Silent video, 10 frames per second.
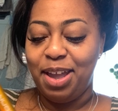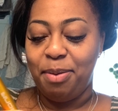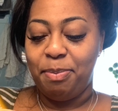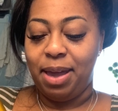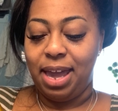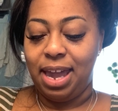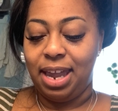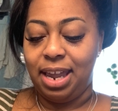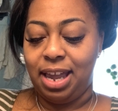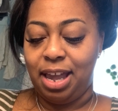But
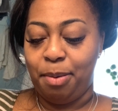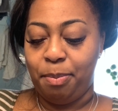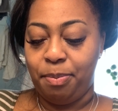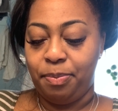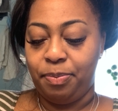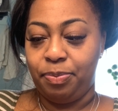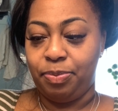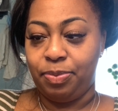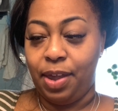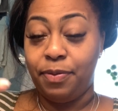
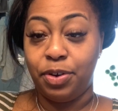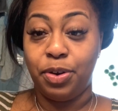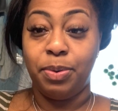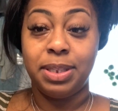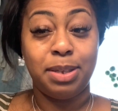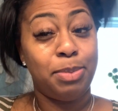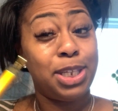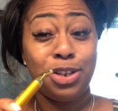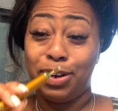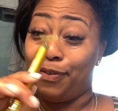after doing some
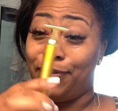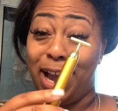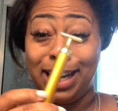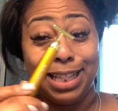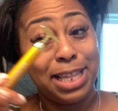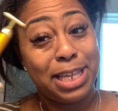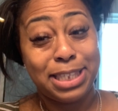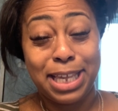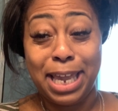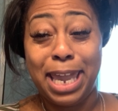research and finding this
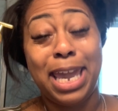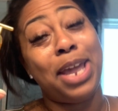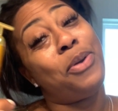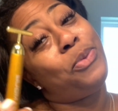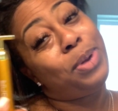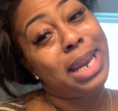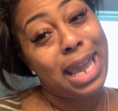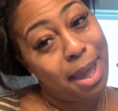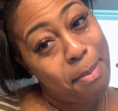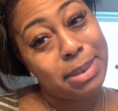again on
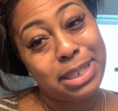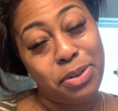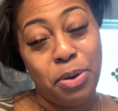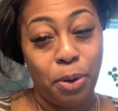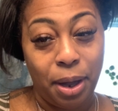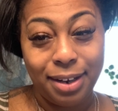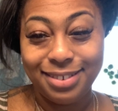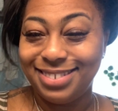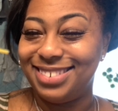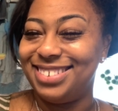Amazon,
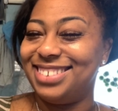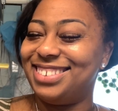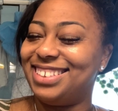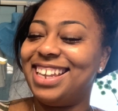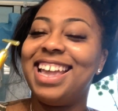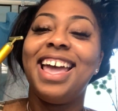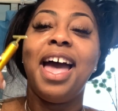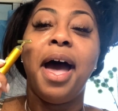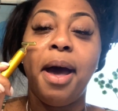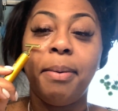
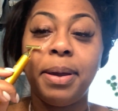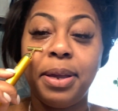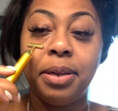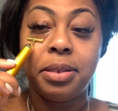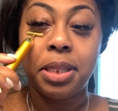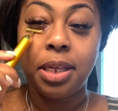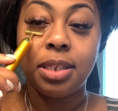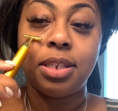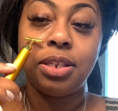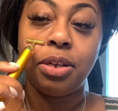I use
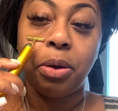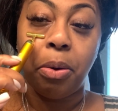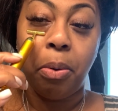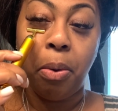this too.